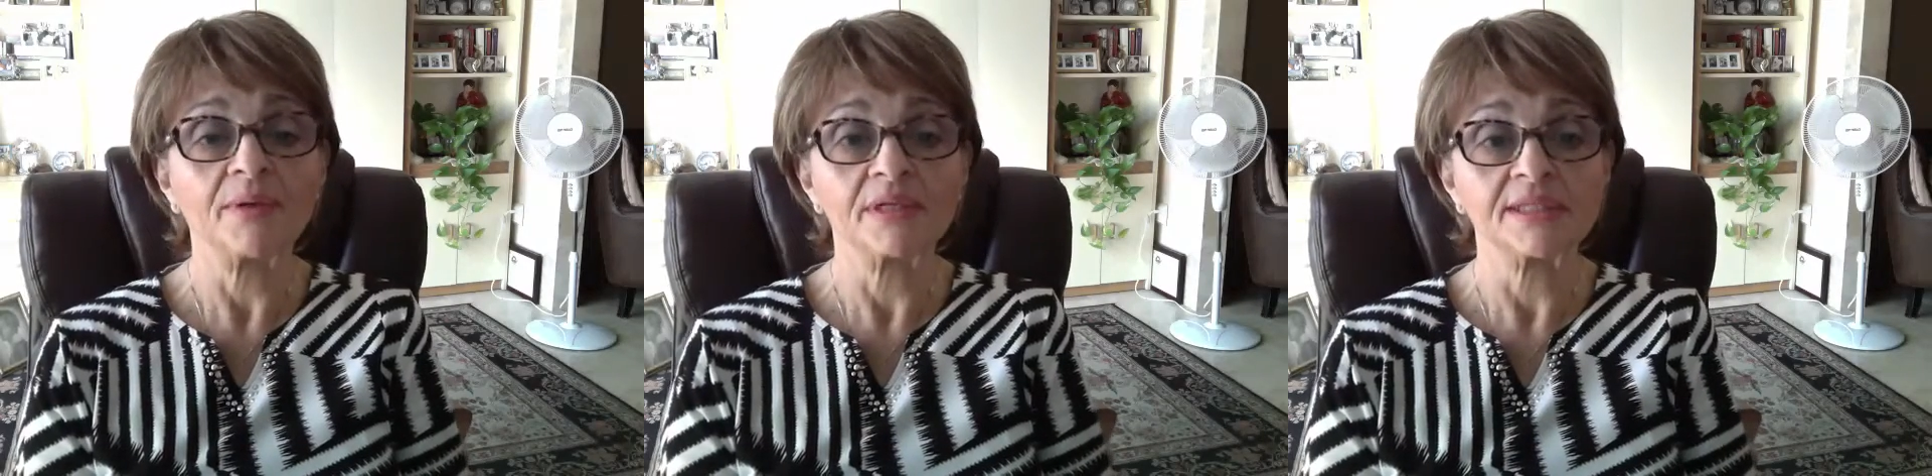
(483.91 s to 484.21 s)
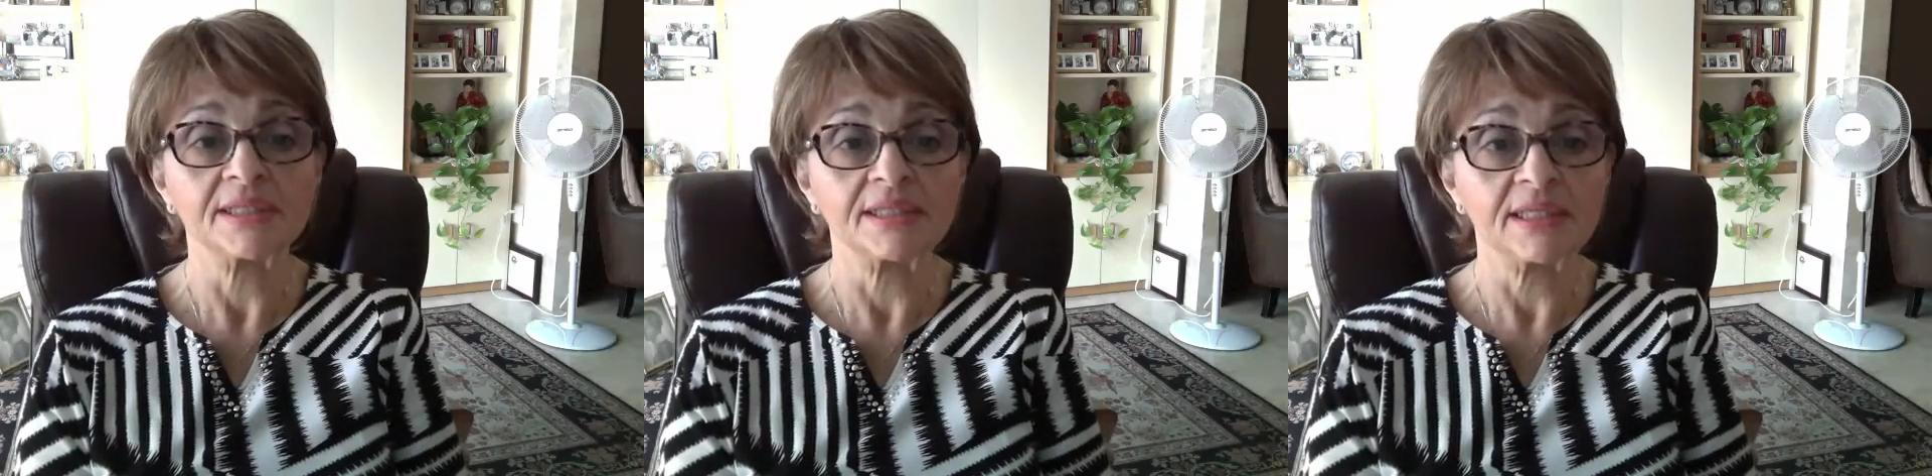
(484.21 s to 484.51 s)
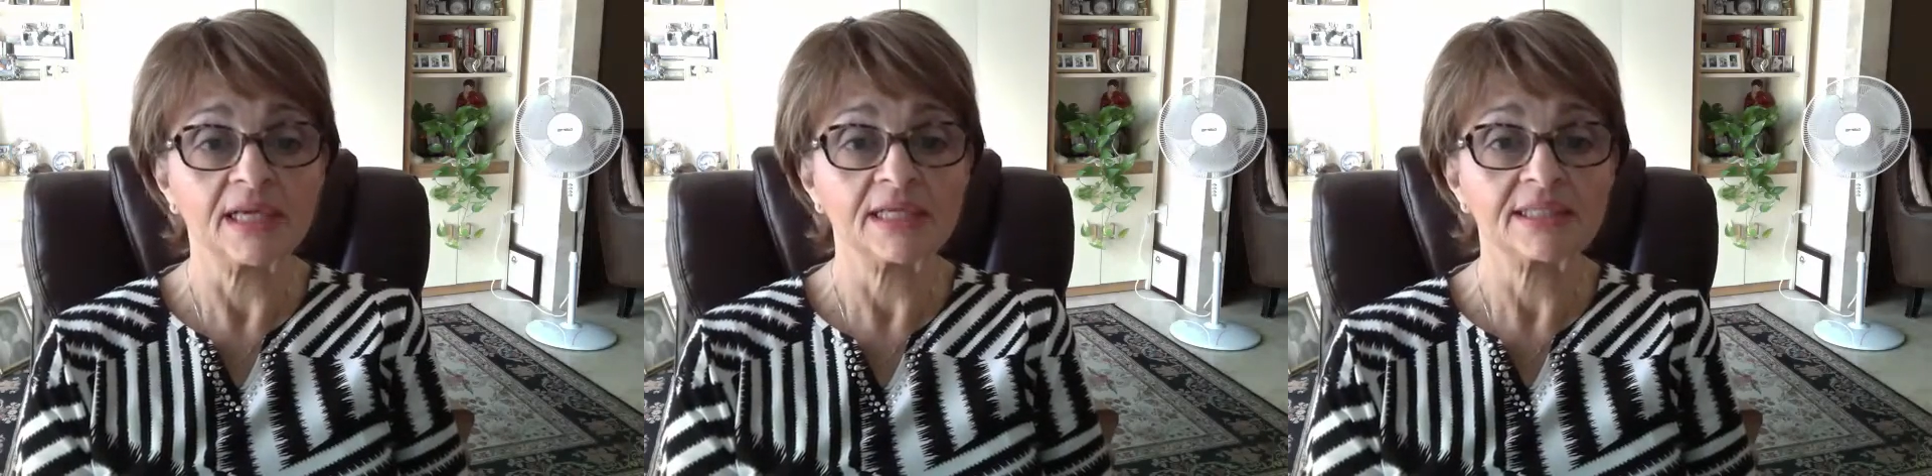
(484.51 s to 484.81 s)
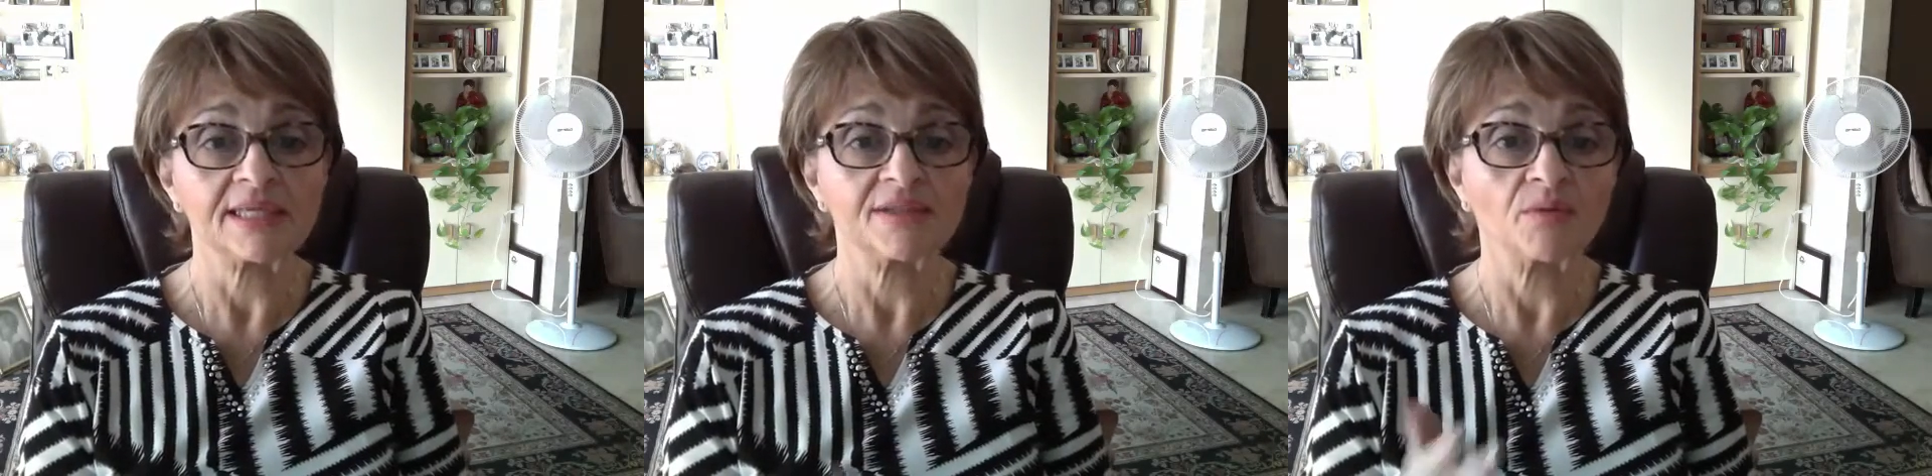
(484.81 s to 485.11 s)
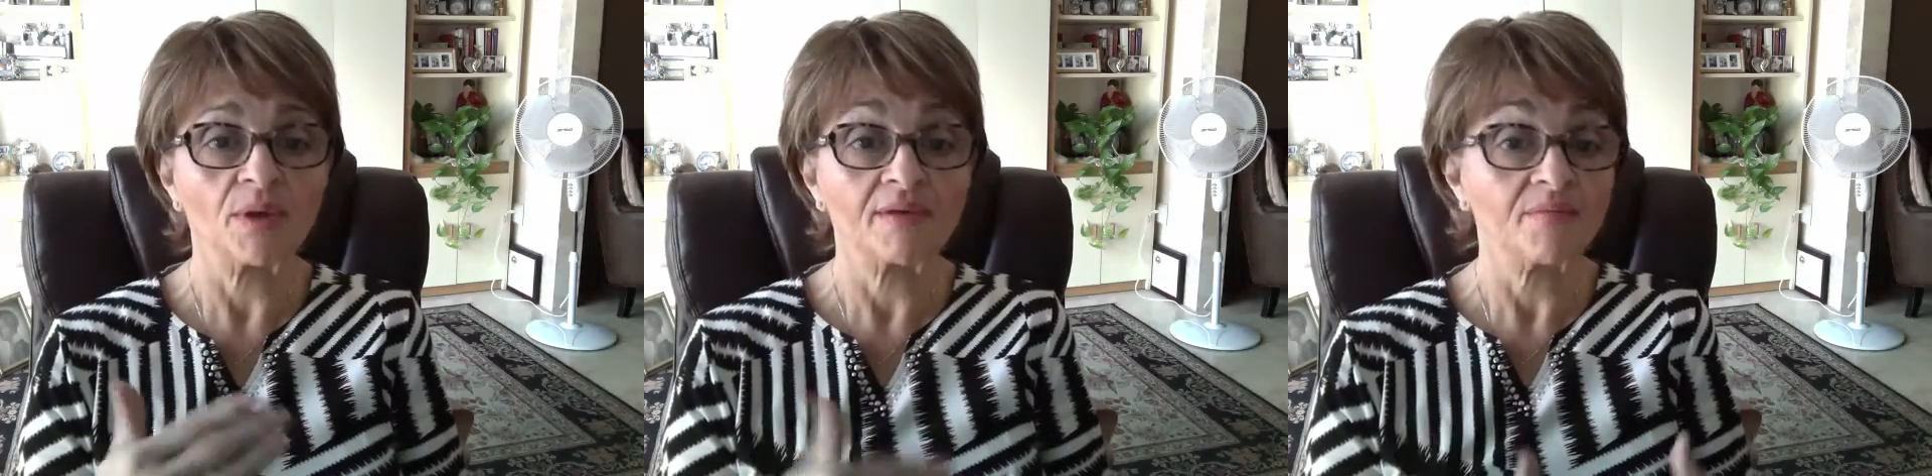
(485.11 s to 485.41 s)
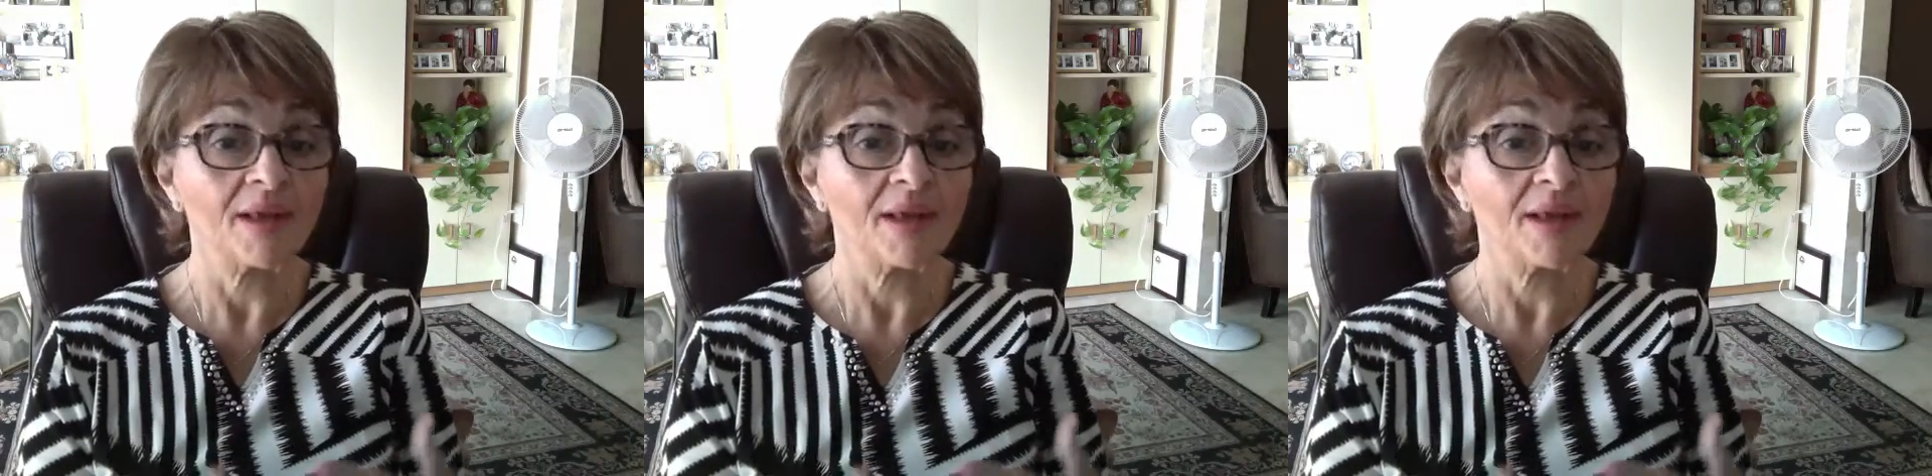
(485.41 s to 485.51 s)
because the DS has a way of